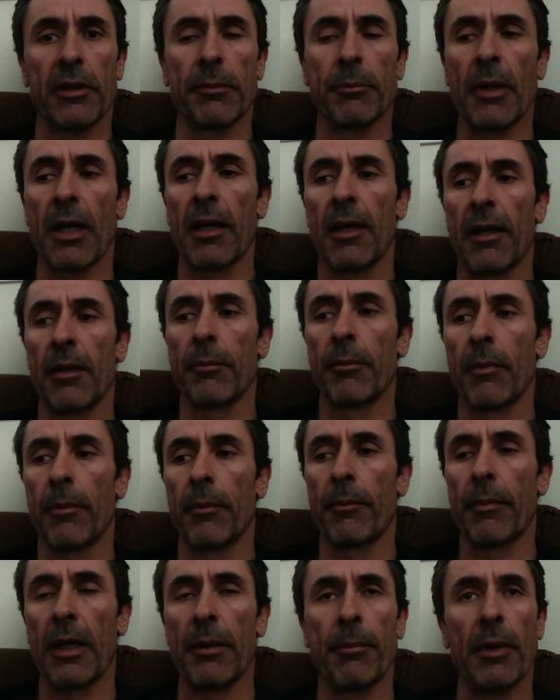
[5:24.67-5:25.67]

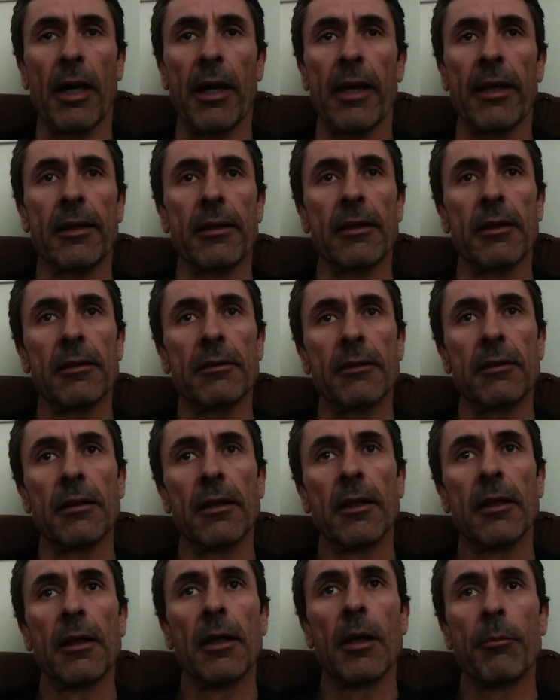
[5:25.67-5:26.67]
my bike and
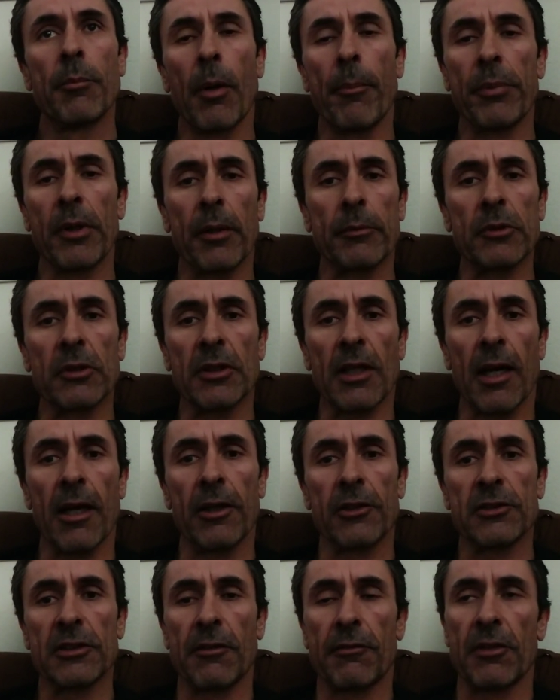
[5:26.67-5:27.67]
pumping up the
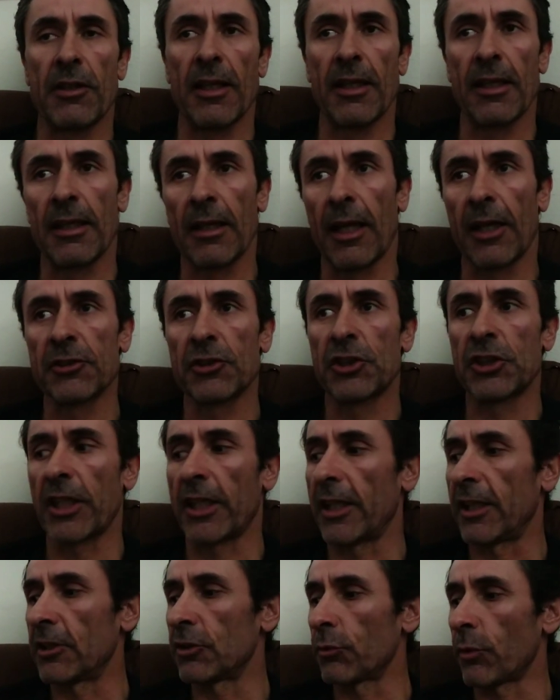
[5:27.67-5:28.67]
tires and everything, last
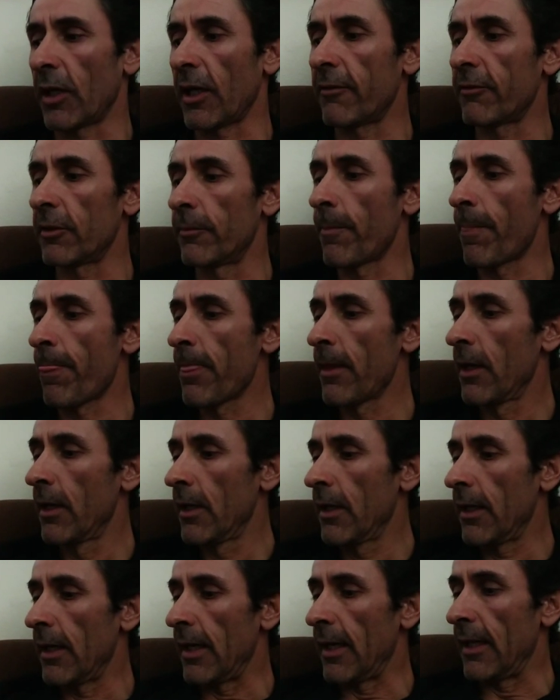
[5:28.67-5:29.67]
change, whatever.
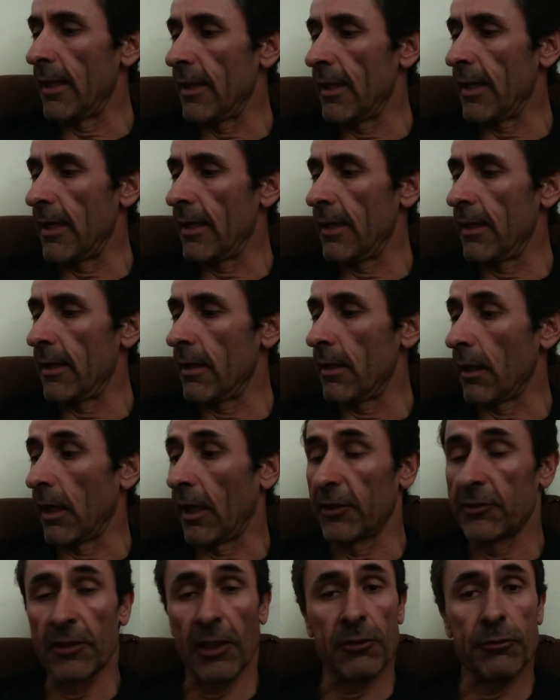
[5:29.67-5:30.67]
And then
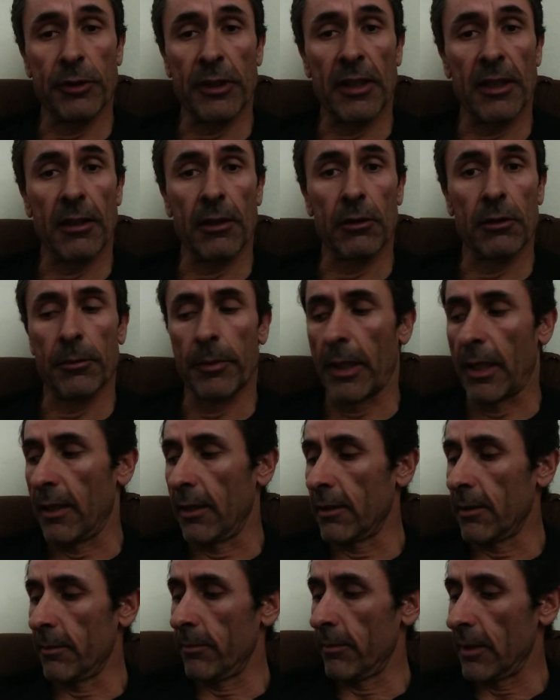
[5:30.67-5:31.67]
I start drinking on the
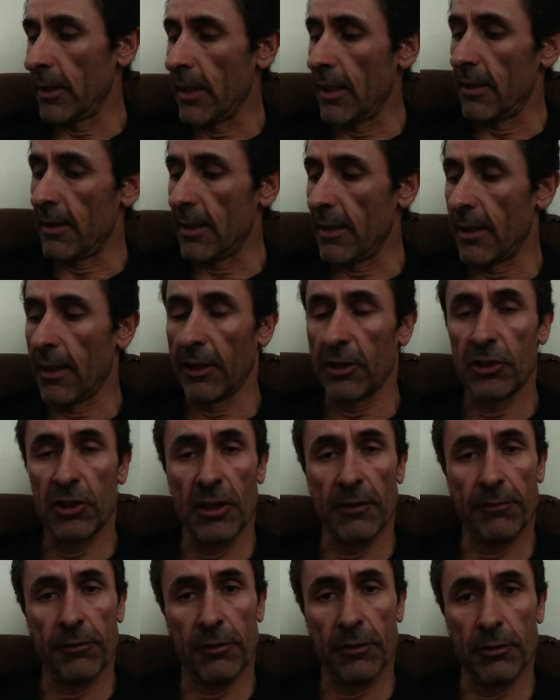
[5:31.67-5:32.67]
bike, and then I
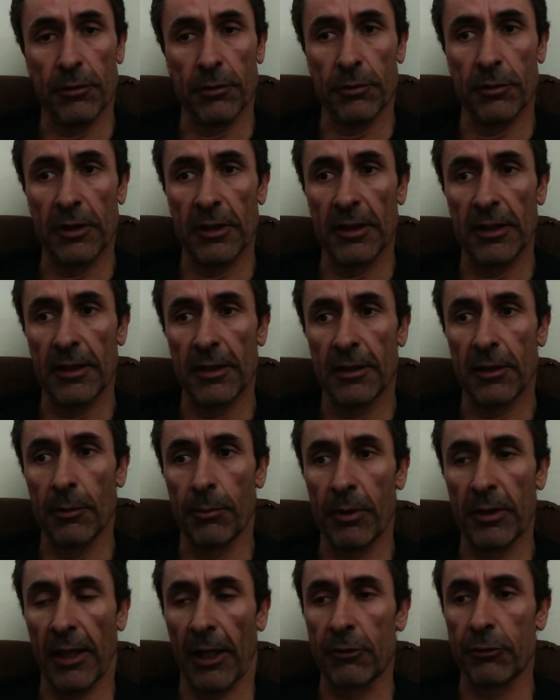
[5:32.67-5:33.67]
shift to the
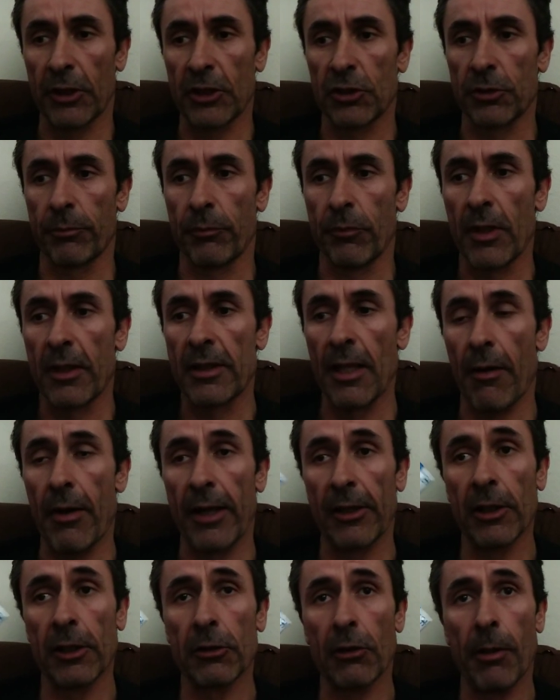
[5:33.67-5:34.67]
complete hydration. Now,
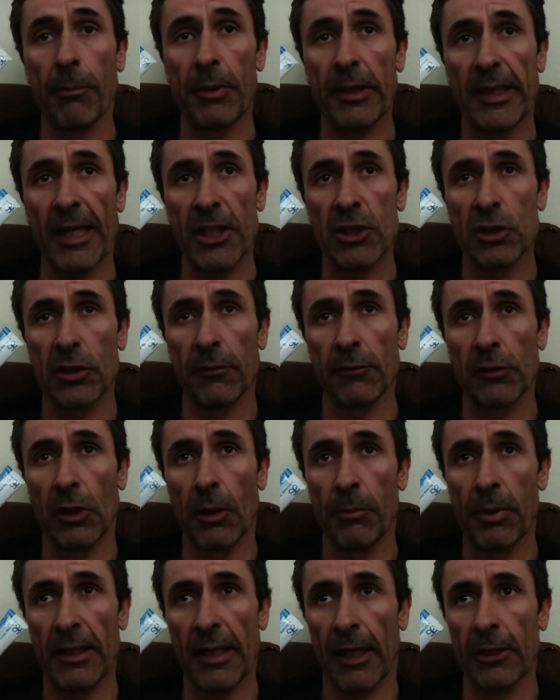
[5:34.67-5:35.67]
another application of the
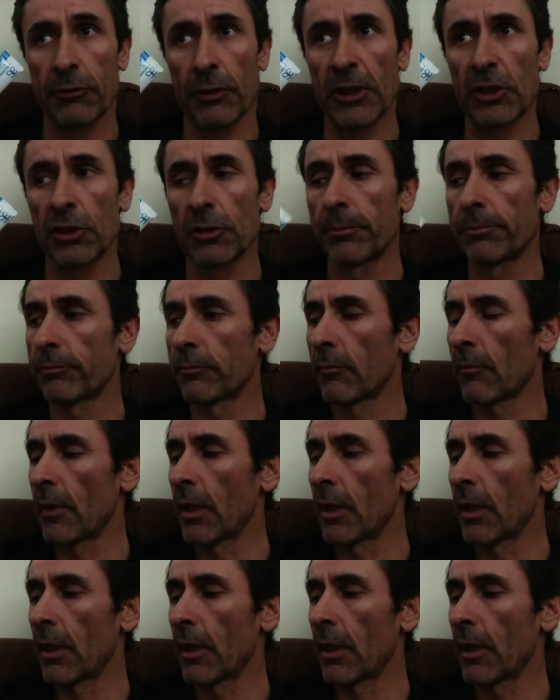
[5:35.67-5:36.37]
complete hydration,